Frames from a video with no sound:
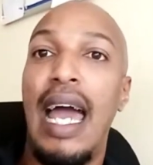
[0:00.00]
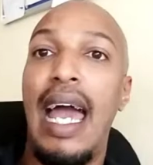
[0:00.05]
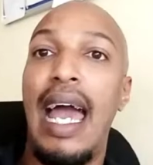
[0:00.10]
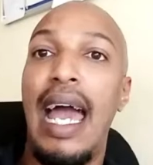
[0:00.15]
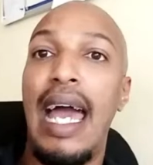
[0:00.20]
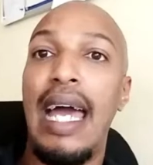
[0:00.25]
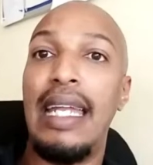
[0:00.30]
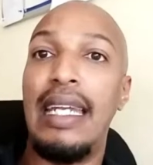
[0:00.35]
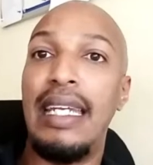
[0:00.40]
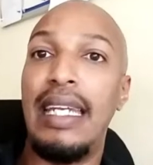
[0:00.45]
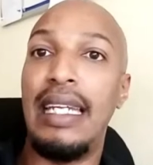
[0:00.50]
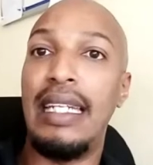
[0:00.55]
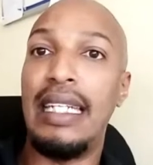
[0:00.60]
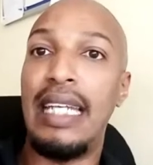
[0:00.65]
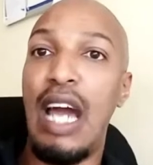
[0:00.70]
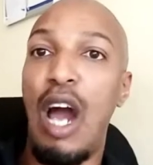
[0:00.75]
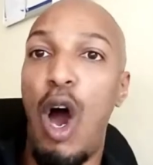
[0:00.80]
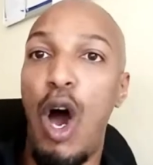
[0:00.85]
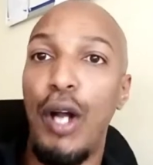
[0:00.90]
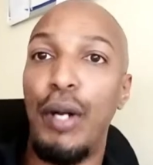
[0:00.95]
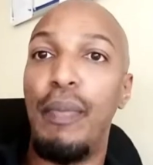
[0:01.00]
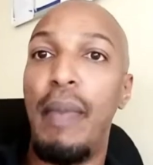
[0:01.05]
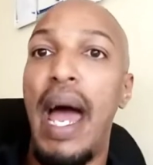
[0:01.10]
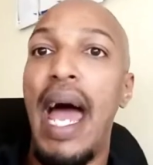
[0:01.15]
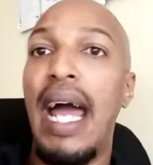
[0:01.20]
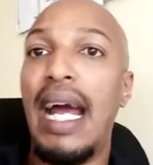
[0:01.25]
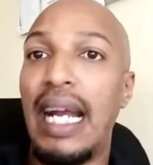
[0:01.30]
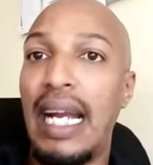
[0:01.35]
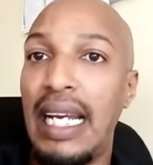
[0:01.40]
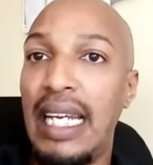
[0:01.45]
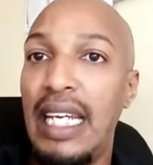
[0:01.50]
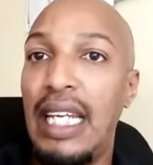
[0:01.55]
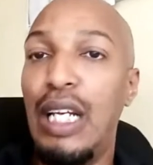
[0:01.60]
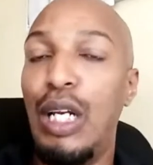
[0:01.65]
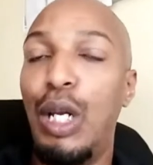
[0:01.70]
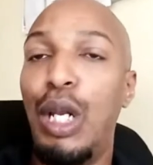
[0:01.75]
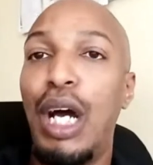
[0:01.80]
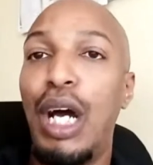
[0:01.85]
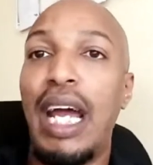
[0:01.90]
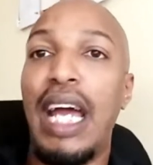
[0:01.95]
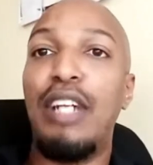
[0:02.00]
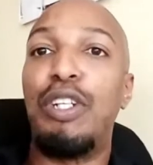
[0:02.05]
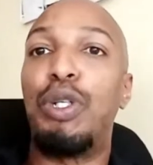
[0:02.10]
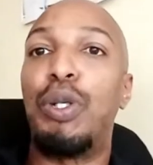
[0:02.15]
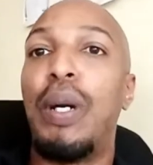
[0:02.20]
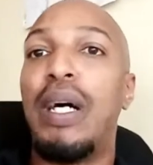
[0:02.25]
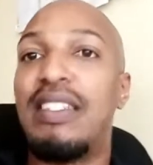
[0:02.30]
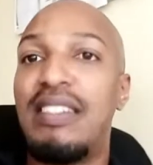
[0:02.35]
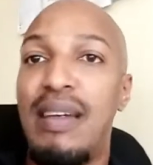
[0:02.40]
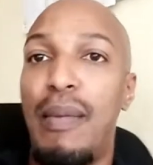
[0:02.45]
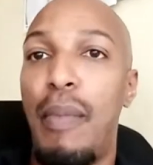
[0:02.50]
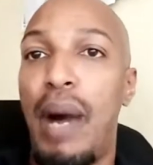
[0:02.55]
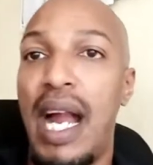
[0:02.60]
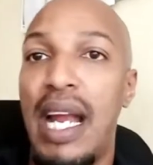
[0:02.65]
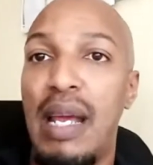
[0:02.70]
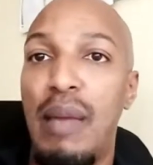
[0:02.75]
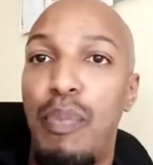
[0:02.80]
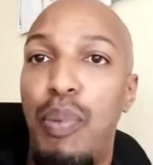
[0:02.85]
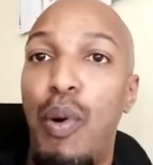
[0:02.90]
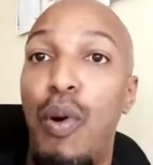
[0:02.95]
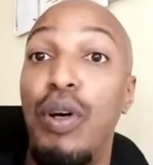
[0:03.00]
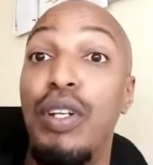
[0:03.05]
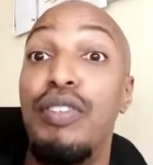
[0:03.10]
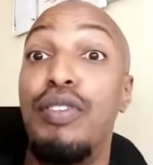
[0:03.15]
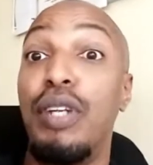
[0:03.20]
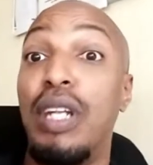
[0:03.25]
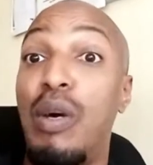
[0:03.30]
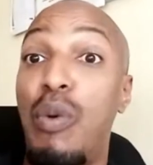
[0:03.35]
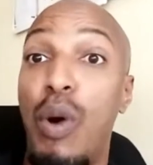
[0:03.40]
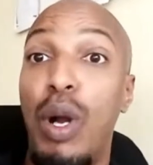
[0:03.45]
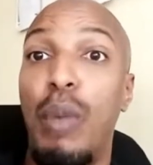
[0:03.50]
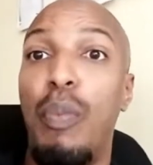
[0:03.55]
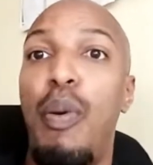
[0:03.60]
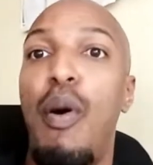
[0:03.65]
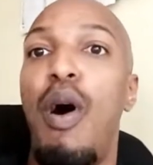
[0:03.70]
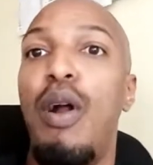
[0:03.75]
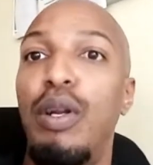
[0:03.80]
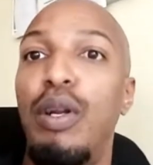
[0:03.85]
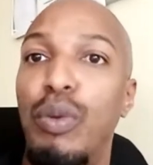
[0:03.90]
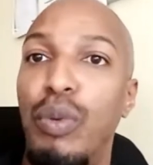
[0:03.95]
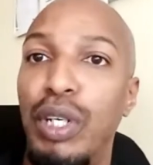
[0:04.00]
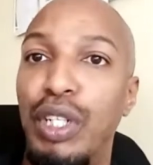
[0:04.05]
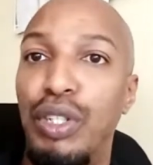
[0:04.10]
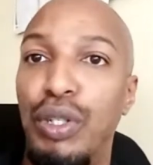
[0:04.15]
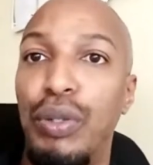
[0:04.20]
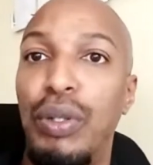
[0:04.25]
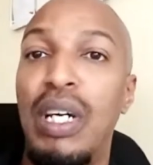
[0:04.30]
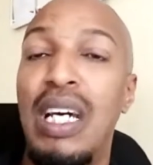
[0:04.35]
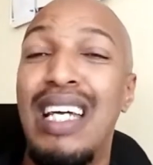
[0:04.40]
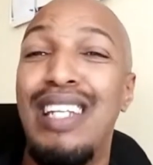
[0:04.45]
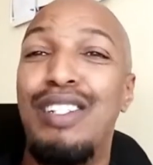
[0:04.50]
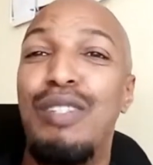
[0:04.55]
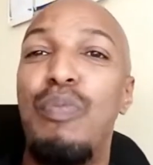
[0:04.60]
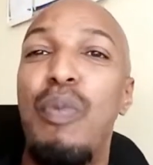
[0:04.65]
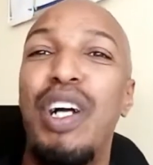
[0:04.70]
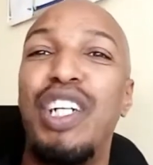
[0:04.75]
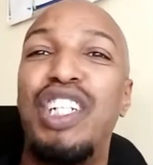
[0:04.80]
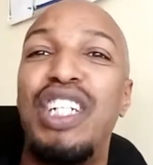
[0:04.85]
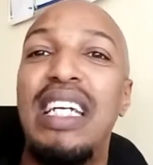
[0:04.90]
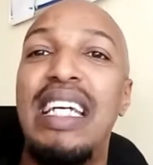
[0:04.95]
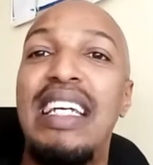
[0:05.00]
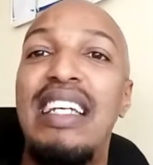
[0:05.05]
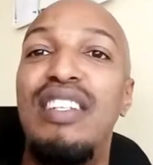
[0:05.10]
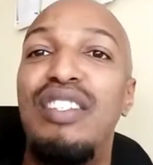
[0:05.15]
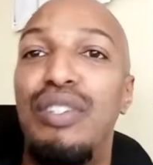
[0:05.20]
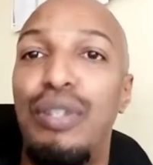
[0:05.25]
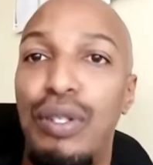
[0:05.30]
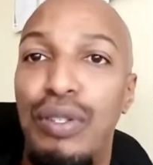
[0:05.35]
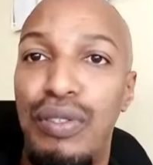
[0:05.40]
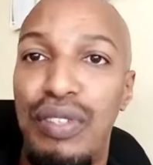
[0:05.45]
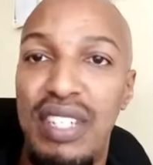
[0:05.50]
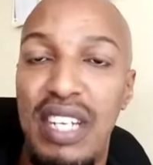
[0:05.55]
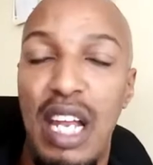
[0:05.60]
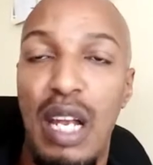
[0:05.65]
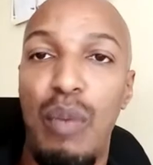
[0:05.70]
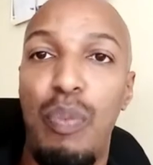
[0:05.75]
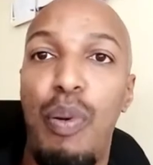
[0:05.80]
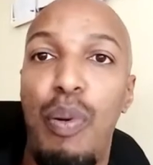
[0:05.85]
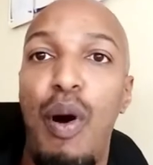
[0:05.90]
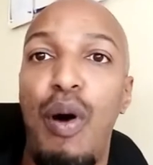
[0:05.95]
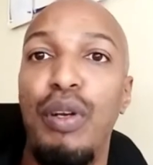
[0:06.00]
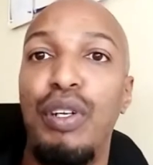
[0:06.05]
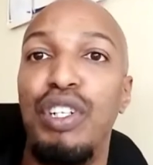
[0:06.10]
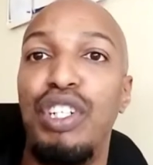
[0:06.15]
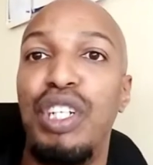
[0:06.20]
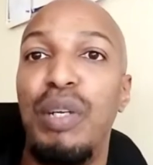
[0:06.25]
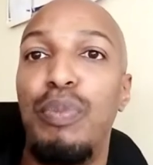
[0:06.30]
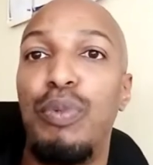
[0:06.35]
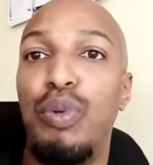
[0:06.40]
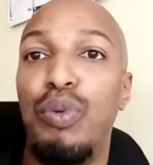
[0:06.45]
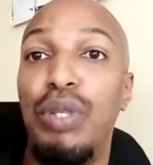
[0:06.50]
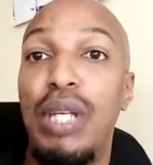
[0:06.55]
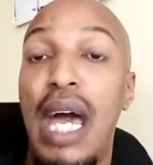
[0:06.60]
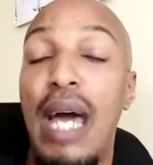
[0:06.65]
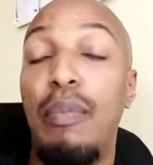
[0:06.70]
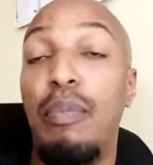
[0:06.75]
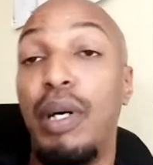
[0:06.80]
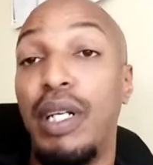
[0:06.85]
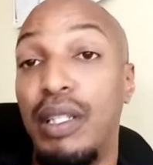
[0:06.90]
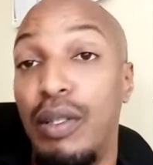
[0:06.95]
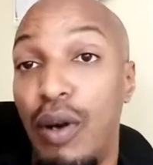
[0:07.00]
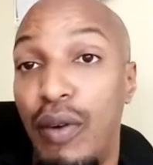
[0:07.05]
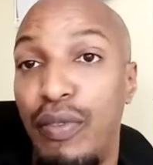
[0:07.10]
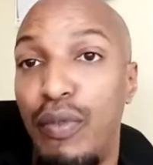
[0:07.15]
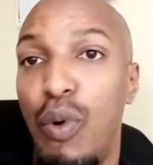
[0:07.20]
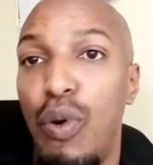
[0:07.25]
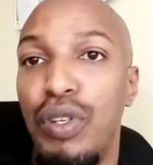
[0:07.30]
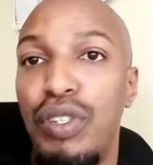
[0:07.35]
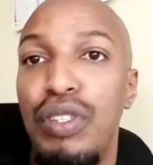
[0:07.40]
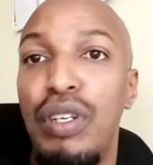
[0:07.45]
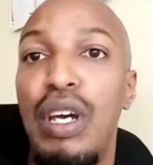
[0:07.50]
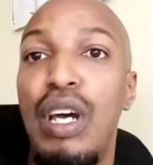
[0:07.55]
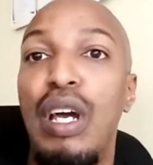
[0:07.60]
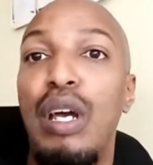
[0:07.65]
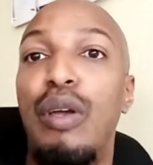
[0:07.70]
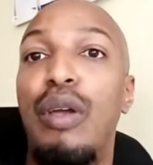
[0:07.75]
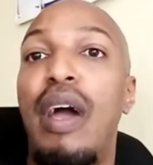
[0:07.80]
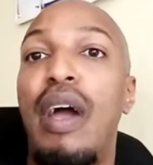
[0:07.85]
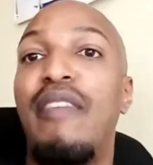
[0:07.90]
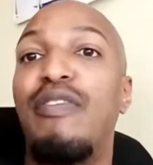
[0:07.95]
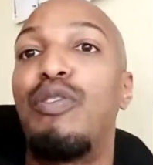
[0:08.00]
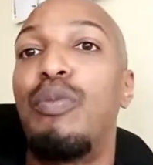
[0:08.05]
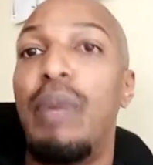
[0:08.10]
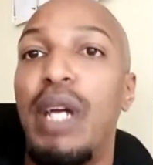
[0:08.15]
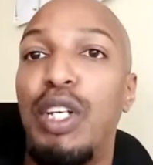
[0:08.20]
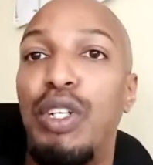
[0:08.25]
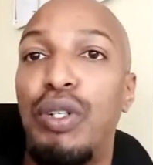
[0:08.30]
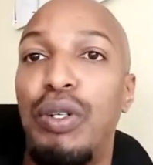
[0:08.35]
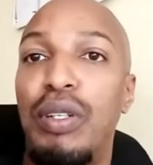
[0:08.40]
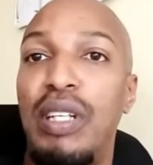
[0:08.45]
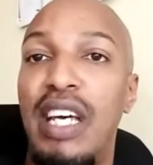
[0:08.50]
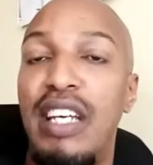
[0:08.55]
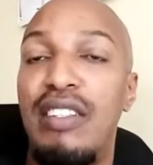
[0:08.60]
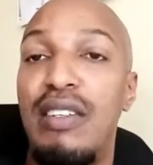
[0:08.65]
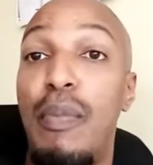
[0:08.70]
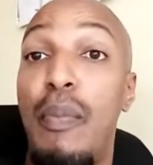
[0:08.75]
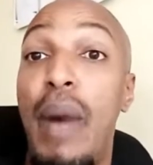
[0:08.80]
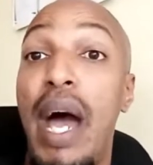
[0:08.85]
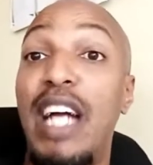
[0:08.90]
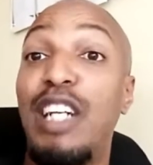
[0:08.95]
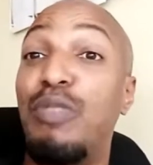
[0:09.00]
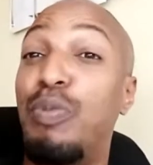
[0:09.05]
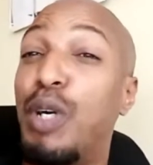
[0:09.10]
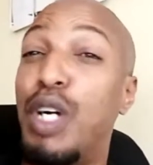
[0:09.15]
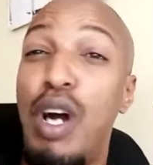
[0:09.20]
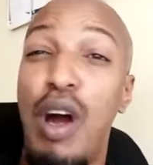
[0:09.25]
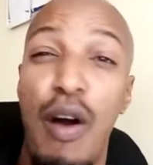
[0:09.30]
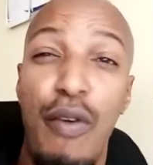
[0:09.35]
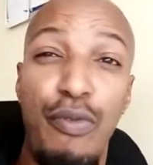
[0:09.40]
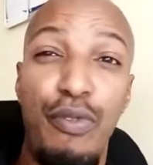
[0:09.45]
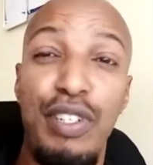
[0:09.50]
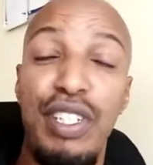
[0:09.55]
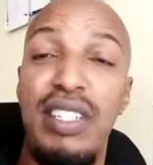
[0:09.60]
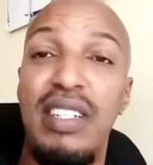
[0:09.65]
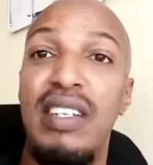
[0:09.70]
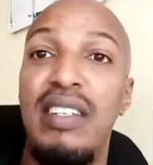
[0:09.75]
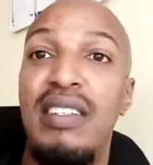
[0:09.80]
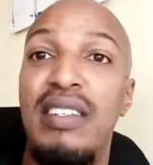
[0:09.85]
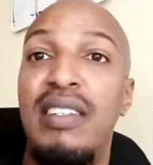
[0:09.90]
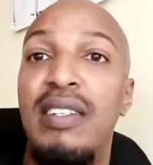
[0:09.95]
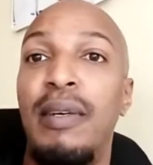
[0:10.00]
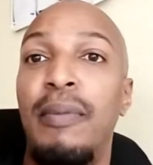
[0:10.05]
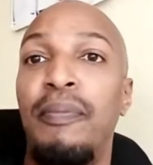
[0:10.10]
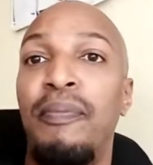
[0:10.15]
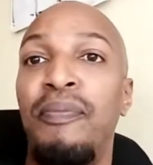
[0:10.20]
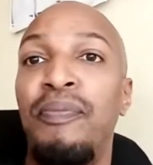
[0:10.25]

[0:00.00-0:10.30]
And they automatically look at you as somebody important, so they want to partner with you. It's much easier to sell a partnership through that, but of course, you have to make sure there's a match. But conferences,